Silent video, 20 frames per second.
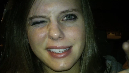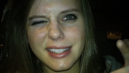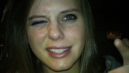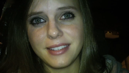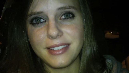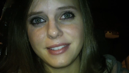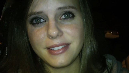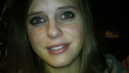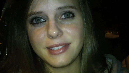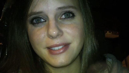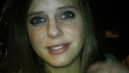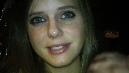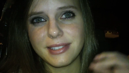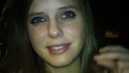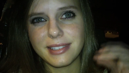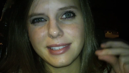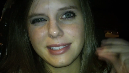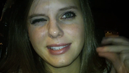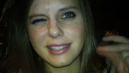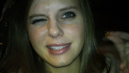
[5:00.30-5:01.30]

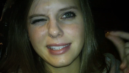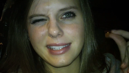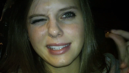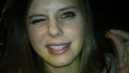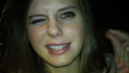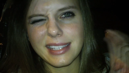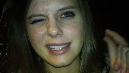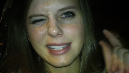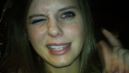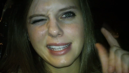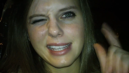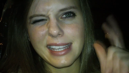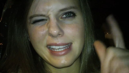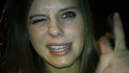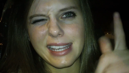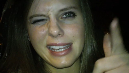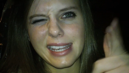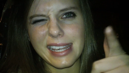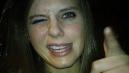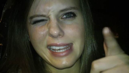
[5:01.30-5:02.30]

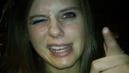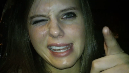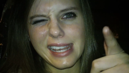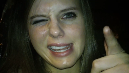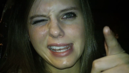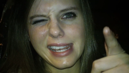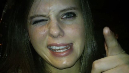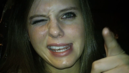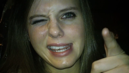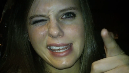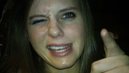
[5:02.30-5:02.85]
Nothing is said.